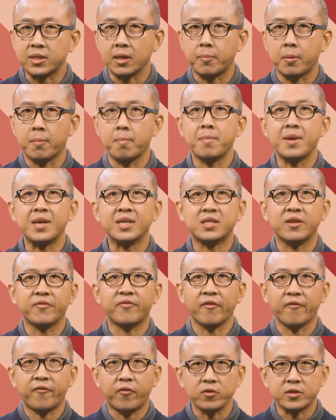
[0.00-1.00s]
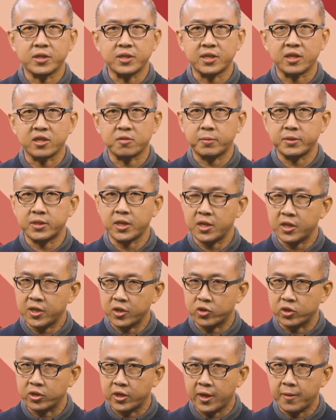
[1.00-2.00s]
up a massive 46%
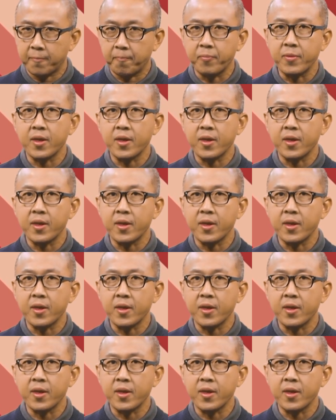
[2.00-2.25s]
year-to-date